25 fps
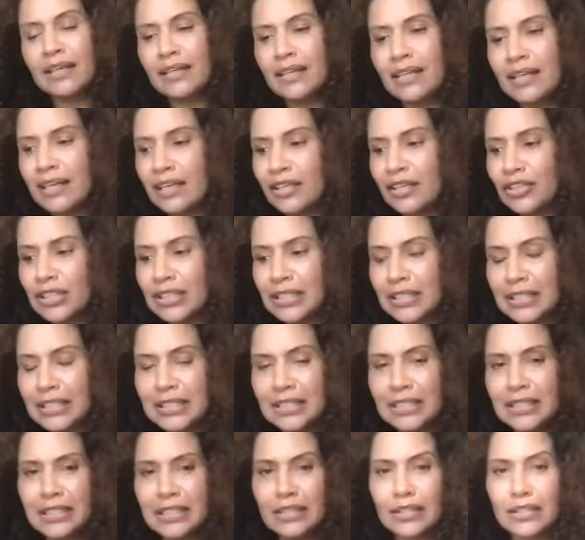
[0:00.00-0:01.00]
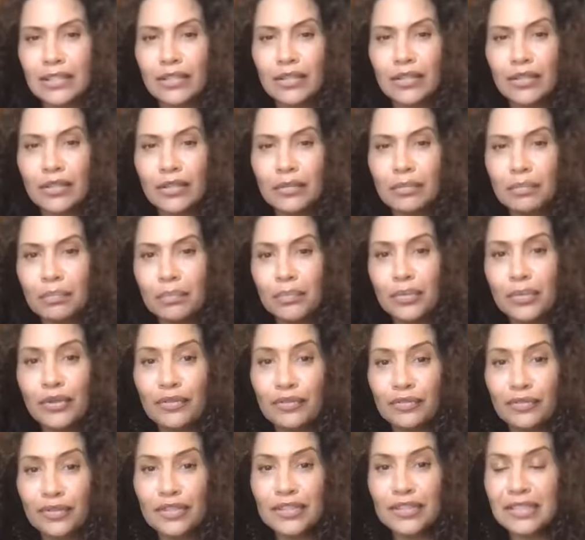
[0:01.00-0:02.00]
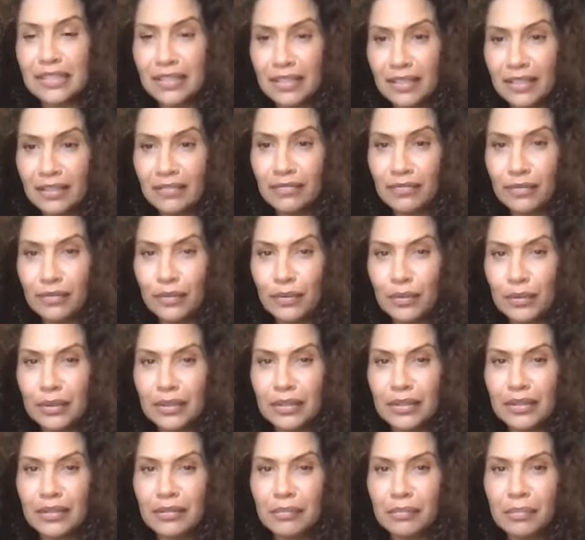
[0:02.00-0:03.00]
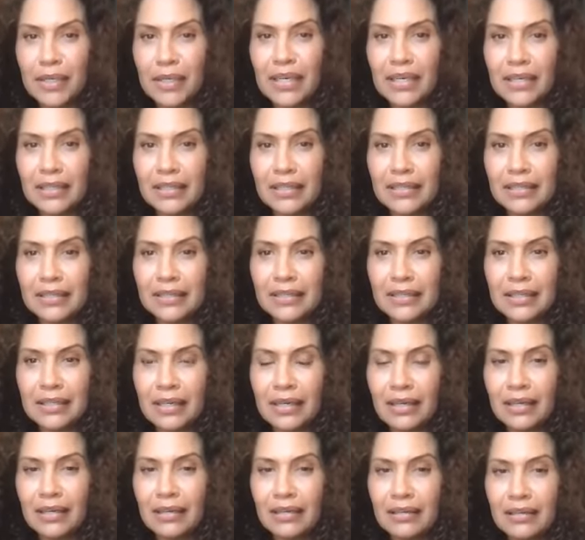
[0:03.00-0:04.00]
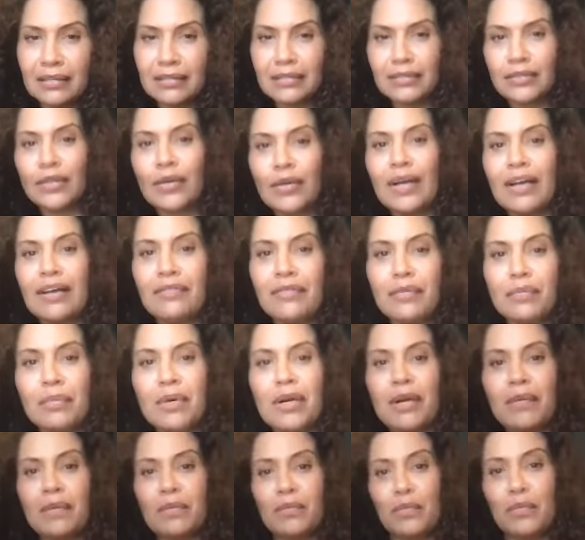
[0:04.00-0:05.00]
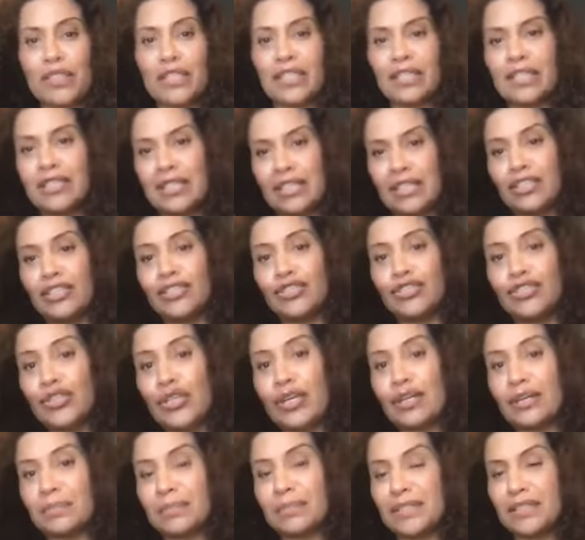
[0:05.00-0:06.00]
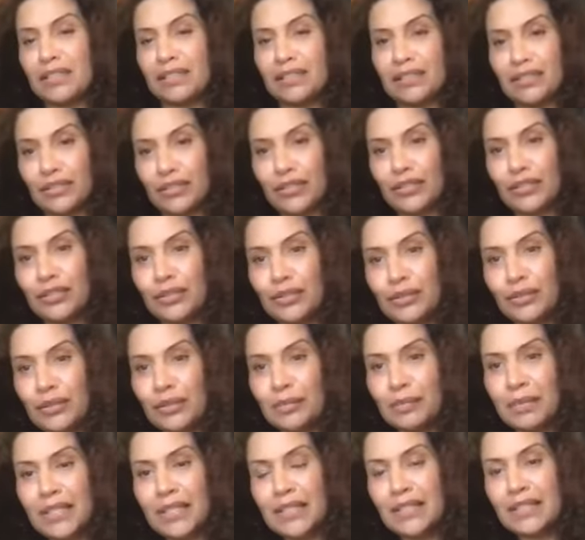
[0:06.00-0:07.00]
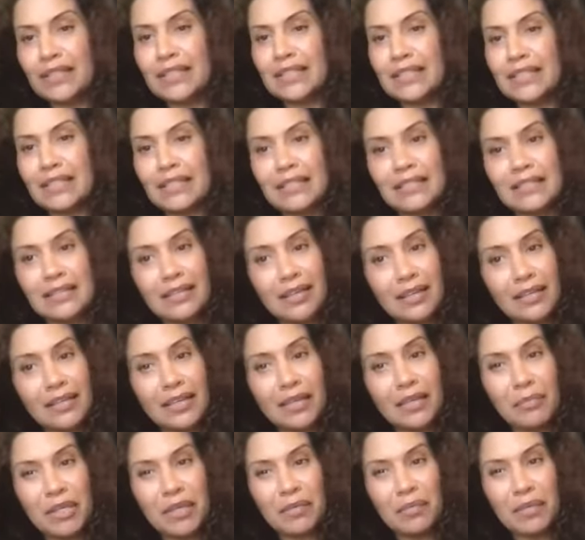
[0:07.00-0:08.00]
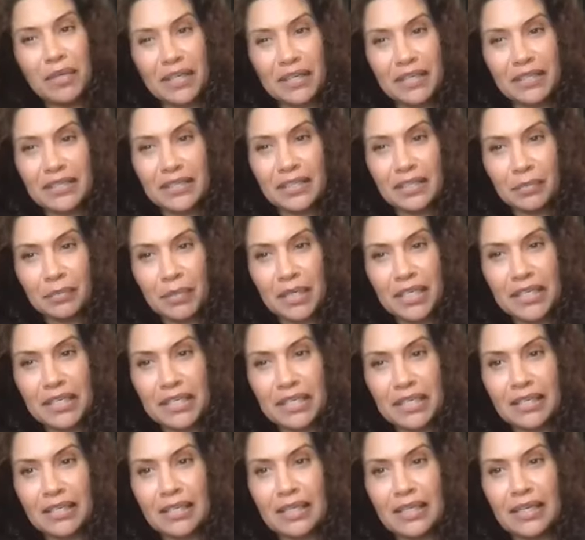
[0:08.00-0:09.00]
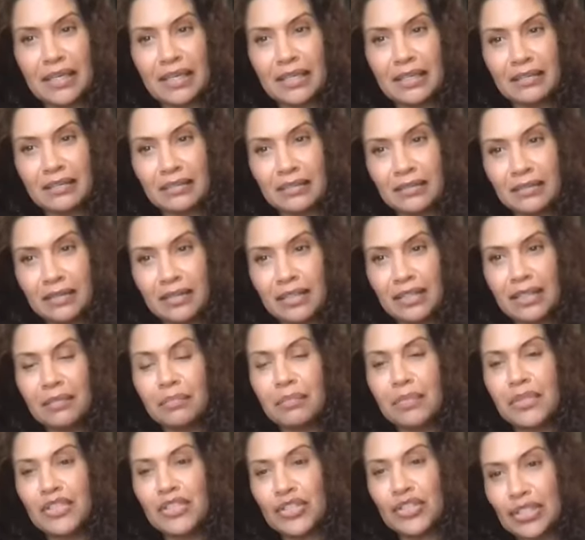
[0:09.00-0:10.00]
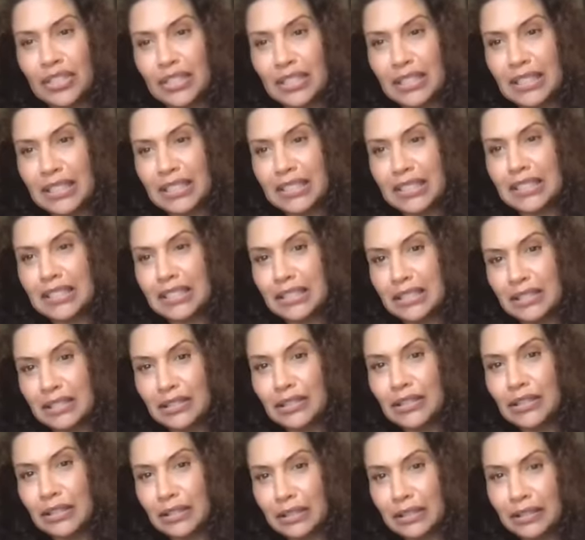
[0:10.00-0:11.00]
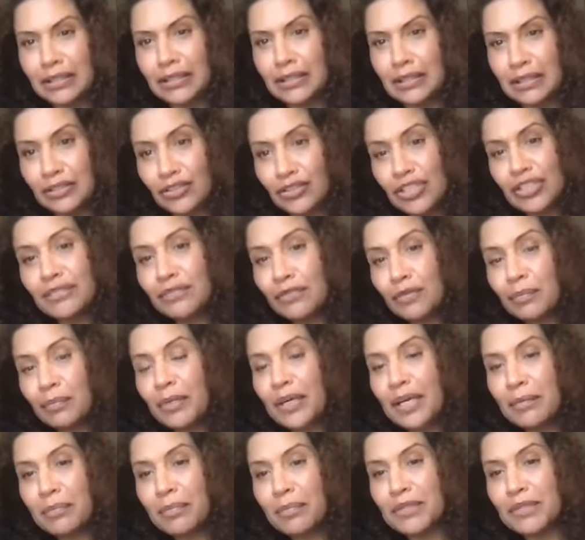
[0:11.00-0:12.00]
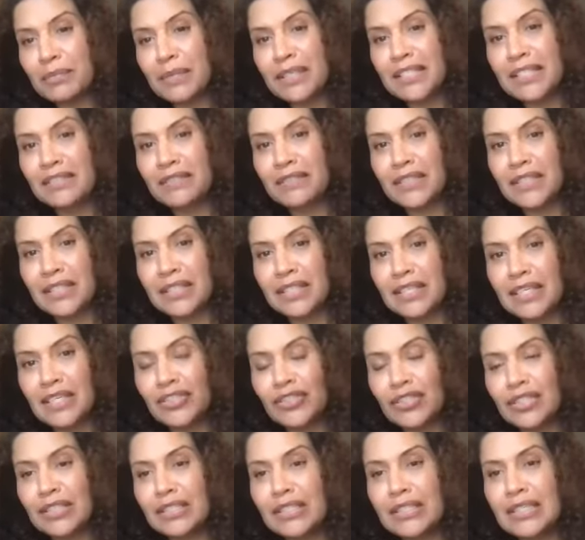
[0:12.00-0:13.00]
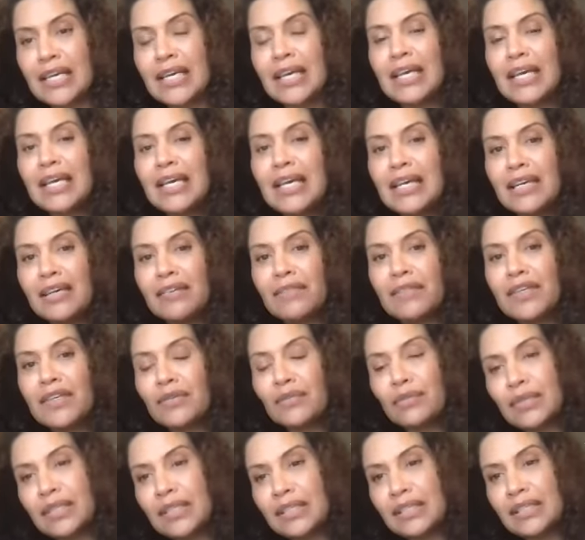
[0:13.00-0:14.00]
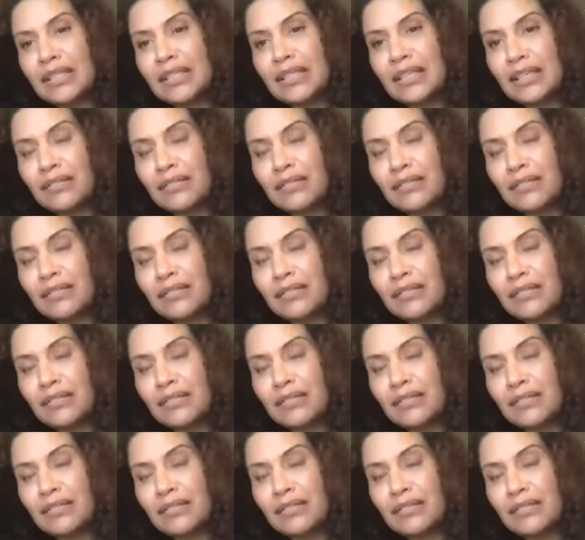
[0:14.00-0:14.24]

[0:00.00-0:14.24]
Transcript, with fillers: I think actually this is a perfect time for buyers that don't have a problem with their, that The job's still secure because there is not that many buyers in the market and the competition is just from my perspective as an agent, even in